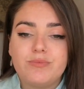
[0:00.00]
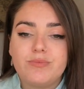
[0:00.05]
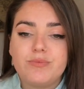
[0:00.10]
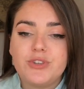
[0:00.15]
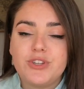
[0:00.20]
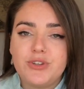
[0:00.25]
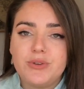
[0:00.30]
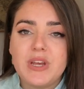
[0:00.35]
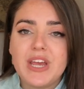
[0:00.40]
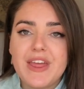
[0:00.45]

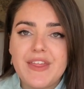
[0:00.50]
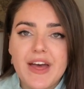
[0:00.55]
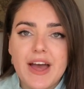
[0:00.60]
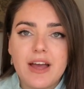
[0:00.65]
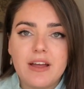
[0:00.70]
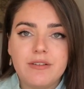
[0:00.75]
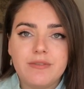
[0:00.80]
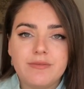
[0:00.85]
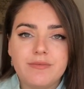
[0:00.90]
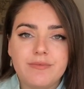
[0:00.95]
Did you hear
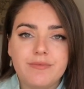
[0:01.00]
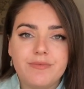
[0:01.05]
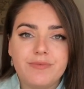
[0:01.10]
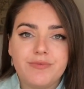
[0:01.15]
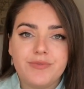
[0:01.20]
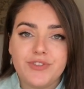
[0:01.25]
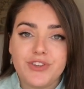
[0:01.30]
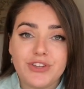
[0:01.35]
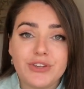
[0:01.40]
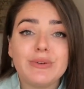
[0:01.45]
that?
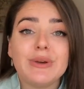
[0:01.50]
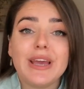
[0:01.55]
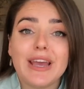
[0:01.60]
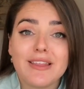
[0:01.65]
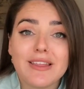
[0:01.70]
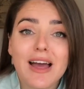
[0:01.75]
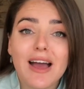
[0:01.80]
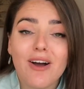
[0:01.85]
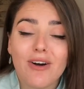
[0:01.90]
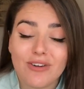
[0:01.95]
Did you hear
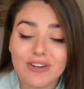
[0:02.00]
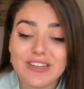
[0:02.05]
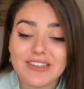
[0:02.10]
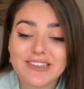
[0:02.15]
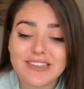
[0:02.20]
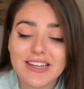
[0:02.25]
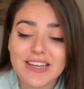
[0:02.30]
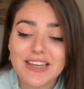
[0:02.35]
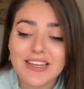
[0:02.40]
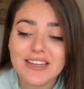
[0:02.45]
that,
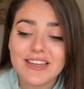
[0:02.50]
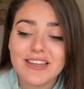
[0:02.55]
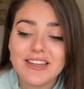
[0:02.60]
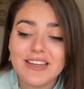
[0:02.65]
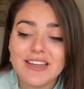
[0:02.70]
honestly?